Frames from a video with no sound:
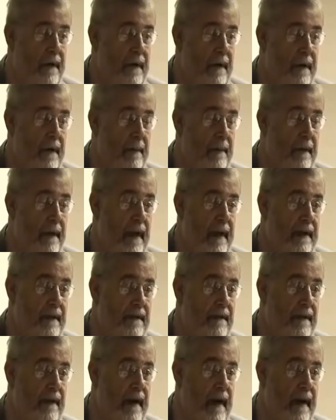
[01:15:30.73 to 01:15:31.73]
to the
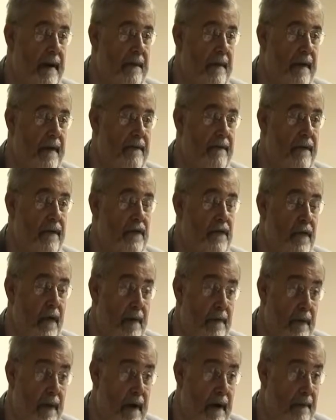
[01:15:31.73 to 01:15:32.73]
appliance that I make for
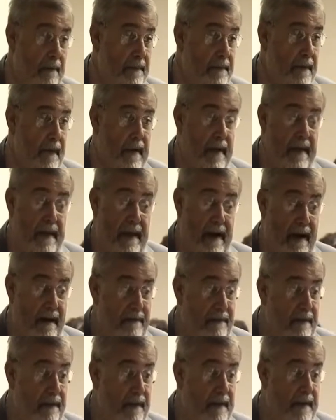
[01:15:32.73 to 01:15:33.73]
jaw problems that
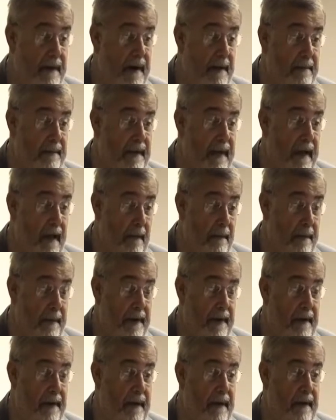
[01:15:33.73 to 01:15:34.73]
I feel that I'm
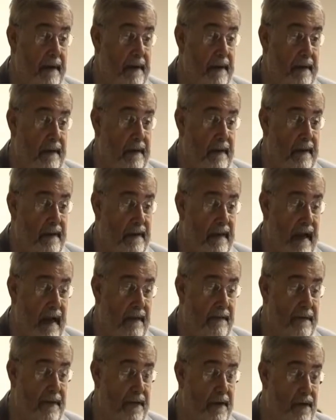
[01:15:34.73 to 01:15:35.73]
helping to
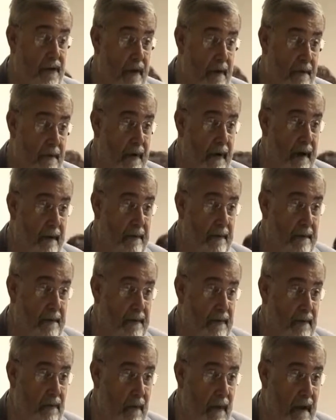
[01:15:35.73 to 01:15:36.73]
solve the draw
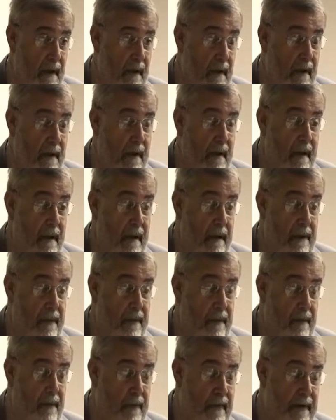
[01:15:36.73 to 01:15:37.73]
problem as well.
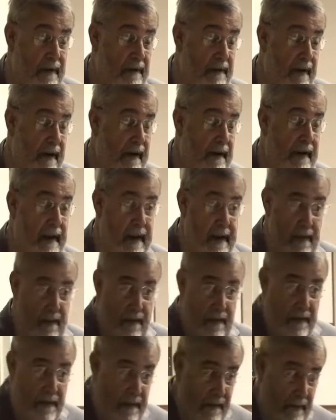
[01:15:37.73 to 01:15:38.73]
The reason I take
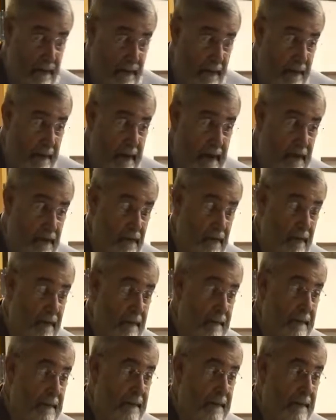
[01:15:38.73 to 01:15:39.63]
all this information